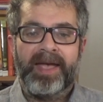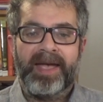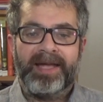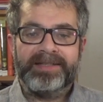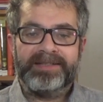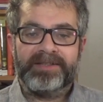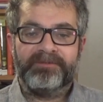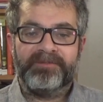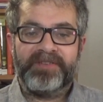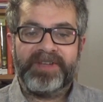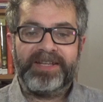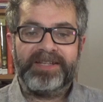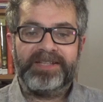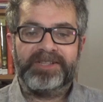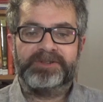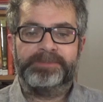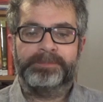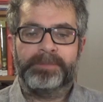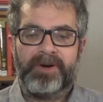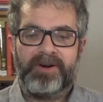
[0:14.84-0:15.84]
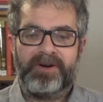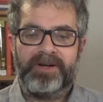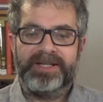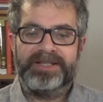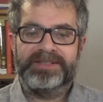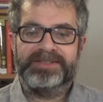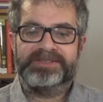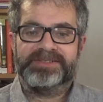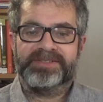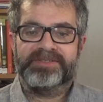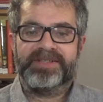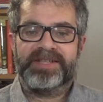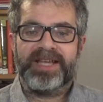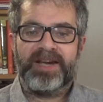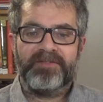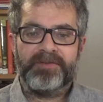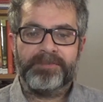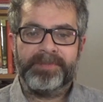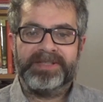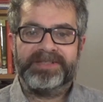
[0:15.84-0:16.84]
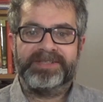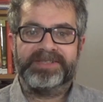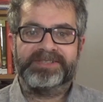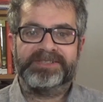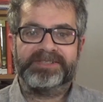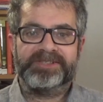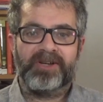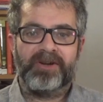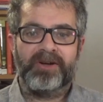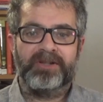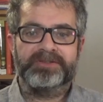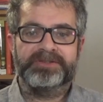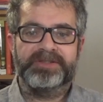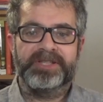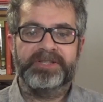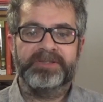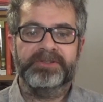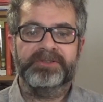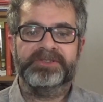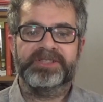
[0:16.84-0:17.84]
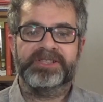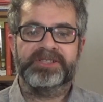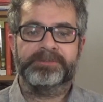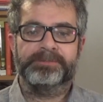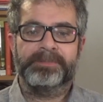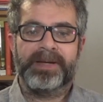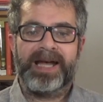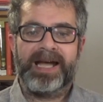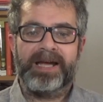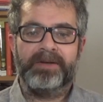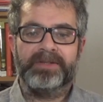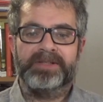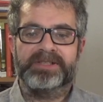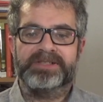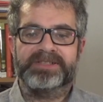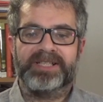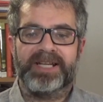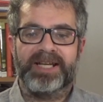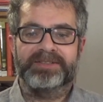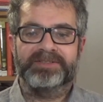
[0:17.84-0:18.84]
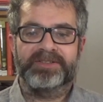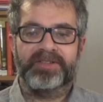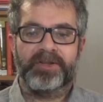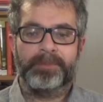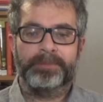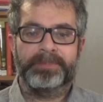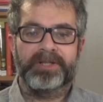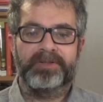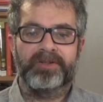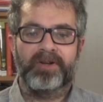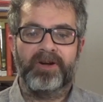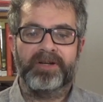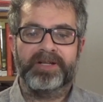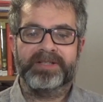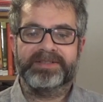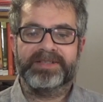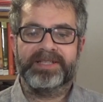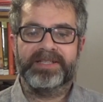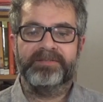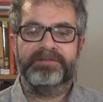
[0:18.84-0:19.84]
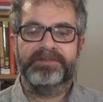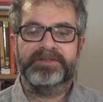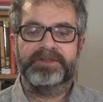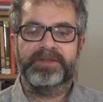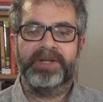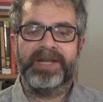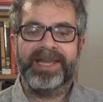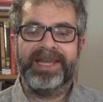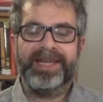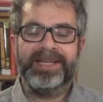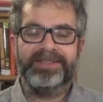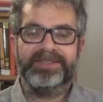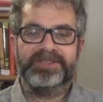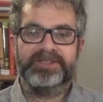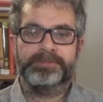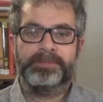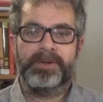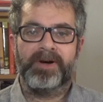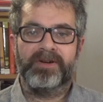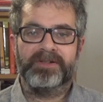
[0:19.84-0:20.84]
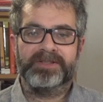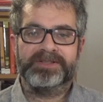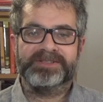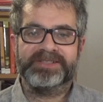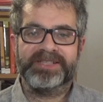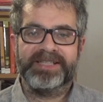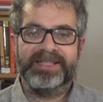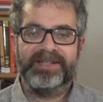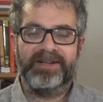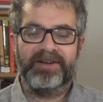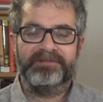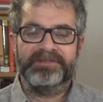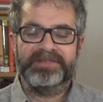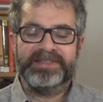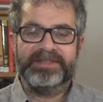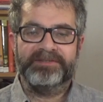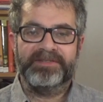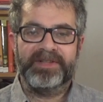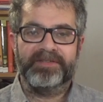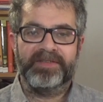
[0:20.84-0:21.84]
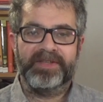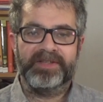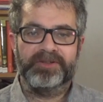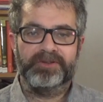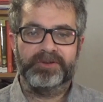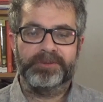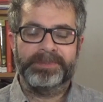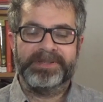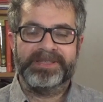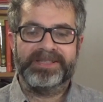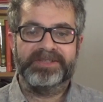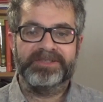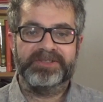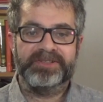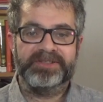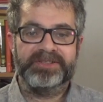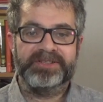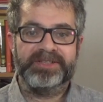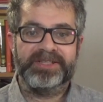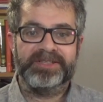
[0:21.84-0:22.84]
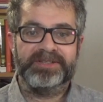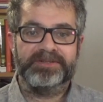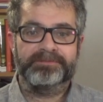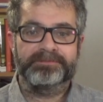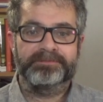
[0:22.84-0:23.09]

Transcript: And at various points, the government has sought to use its powers under the prerogative to aid its policy of leaving the European Union.